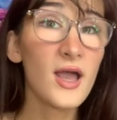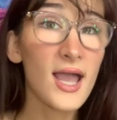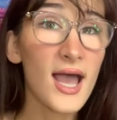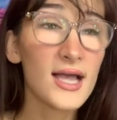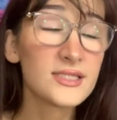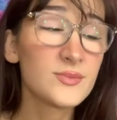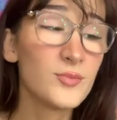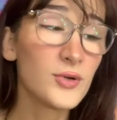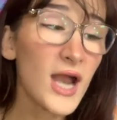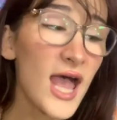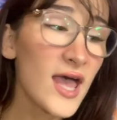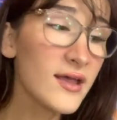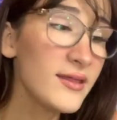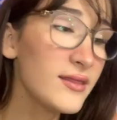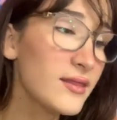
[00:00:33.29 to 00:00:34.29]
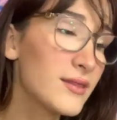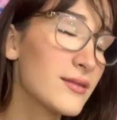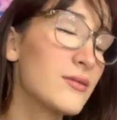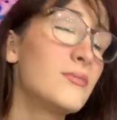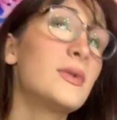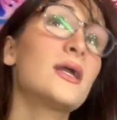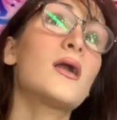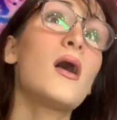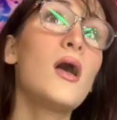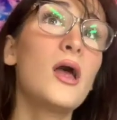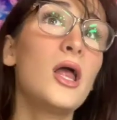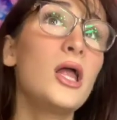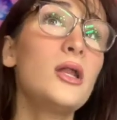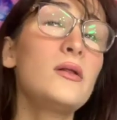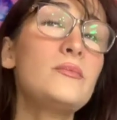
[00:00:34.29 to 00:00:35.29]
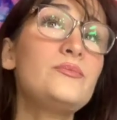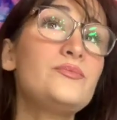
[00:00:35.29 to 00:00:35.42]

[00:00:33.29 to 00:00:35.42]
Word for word: ass breath. Oh my God.